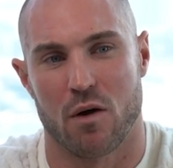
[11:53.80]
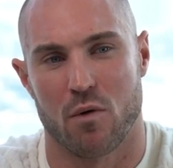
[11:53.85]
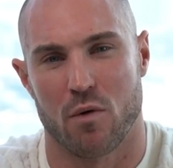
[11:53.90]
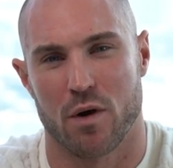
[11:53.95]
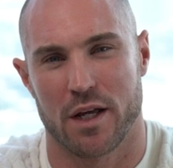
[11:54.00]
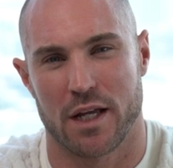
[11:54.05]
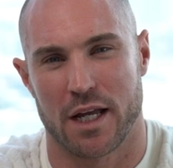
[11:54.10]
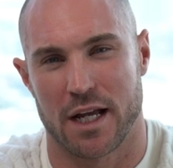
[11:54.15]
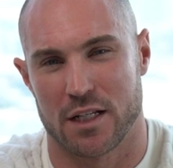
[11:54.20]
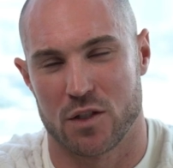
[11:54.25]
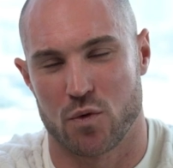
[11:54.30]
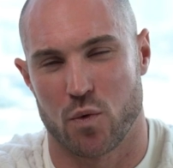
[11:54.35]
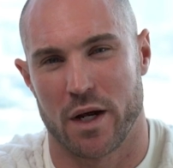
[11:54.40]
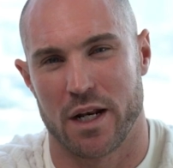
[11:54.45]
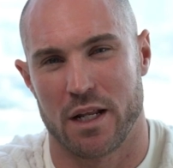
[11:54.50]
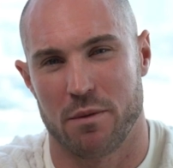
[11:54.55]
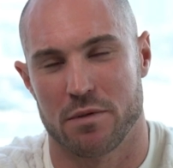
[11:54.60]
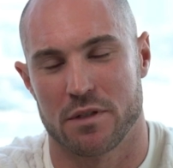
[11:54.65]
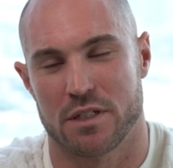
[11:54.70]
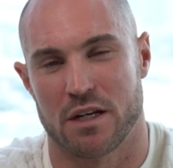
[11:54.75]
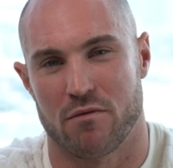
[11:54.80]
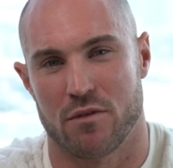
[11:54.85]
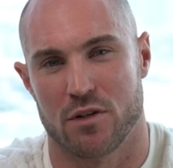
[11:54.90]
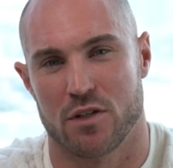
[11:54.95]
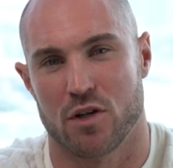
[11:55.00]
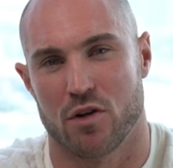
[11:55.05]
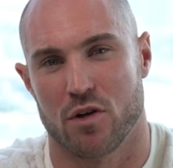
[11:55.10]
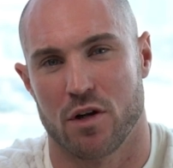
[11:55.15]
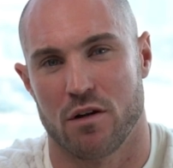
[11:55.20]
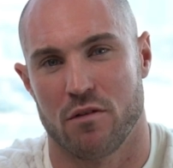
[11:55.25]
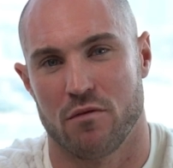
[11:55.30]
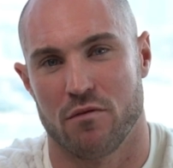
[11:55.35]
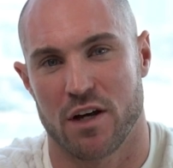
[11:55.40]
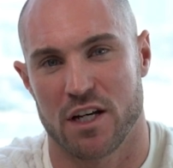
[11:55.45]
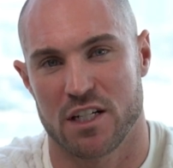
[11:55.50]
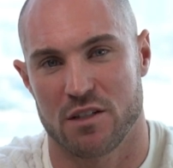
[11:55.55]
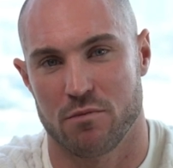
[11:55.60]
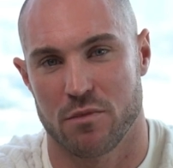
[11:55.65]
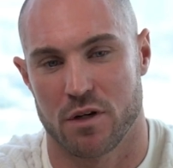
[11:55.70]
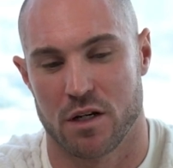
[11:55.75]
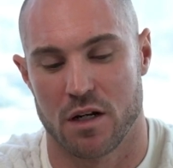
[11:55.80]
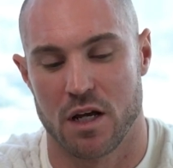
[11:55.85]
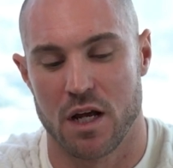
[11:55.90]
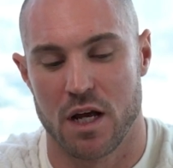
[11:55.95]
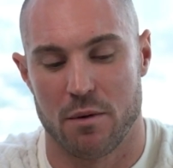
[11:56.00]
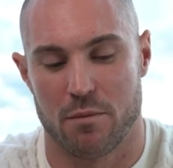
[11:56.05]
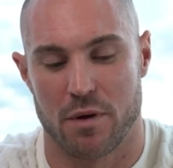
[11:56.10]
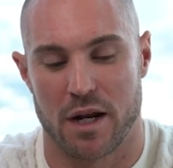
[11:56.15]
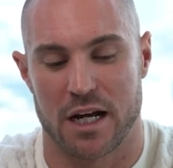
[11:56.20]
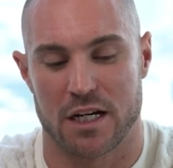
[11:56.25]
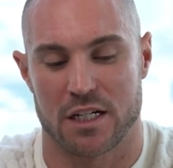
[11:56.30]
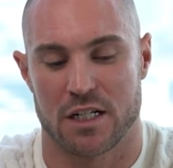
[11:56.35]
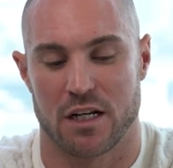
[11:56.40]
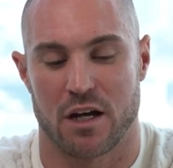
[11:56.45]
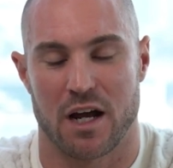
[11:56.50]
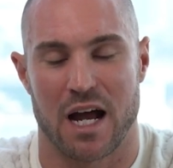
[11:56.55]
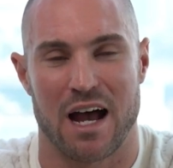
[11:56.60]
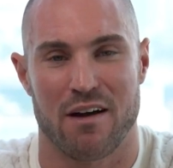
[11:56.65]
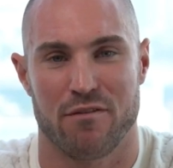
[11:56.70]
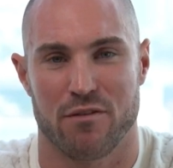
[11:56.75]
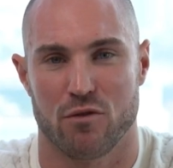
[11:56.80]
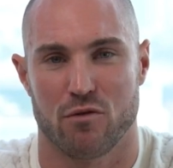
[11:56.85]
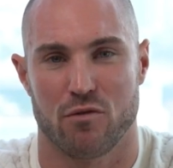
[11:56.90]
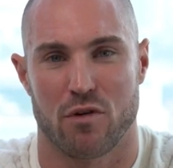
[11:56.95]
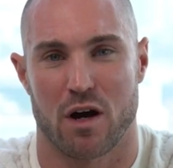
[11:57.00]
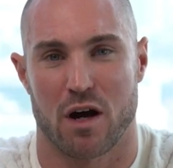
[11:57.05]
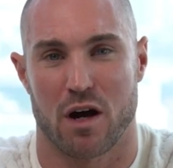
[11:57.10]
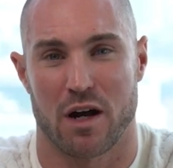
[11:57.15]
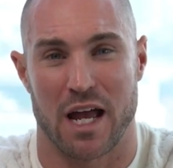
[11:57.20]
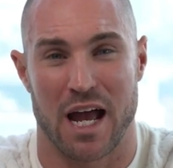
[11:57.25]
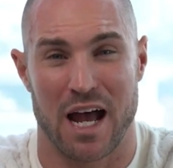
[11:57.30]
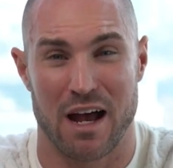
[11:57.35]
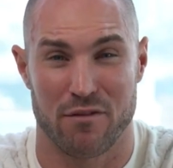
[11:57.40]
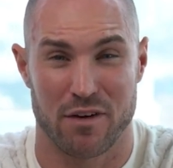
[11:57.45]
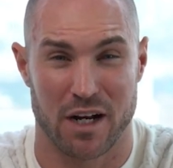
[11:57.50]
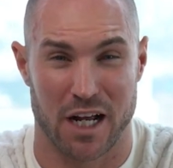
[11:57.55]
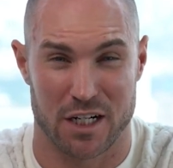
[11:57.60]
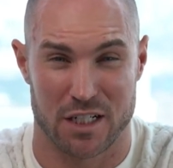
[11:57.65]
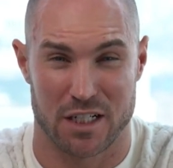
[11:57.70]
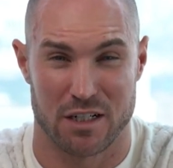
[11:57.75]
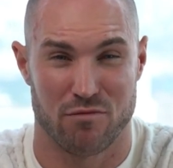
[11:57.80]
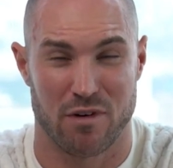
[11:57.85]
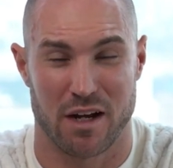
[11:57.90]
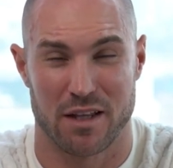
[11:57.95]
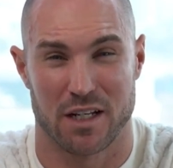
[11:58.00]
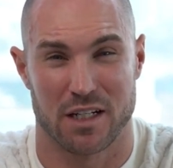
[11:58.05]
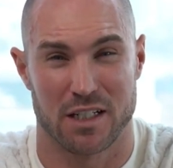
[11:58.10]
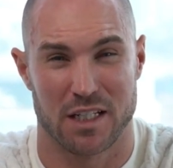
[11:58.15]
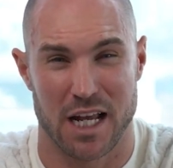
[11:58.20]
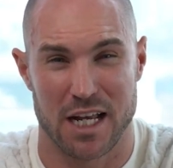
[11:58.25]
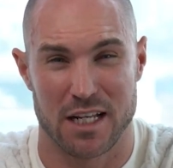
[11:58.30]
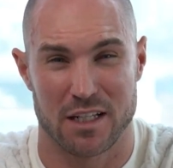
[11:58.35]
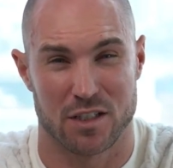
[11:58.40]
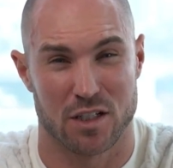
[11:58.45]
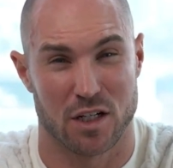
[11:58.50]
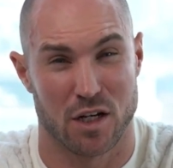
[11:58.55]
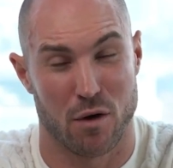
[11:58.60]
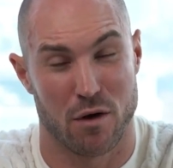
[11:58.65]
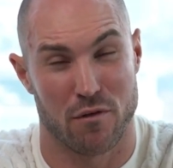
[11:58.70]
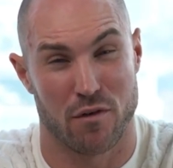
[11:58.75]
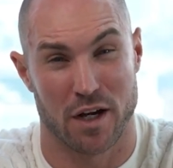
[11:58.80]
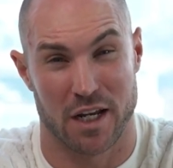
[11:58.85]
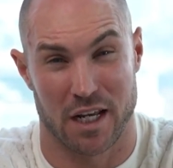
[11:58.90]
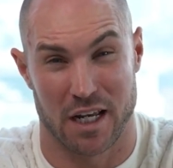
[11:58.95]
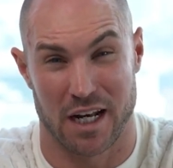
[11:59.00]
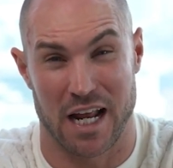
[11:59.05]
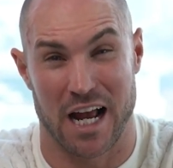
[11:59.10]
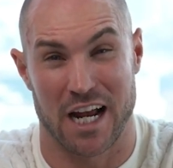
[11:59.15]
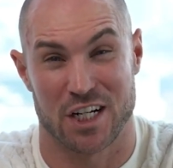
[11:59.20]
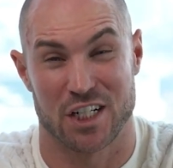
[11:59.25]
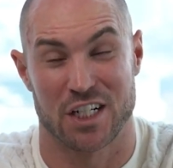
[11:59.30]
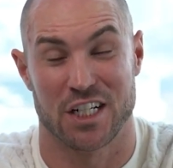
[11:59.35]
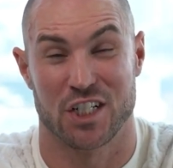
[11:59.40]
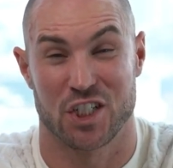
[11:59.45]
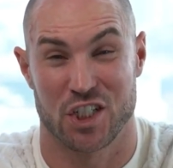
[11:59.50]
I wanna get 20% return on investment, but actually I haven't actually ran the data to know if I can actually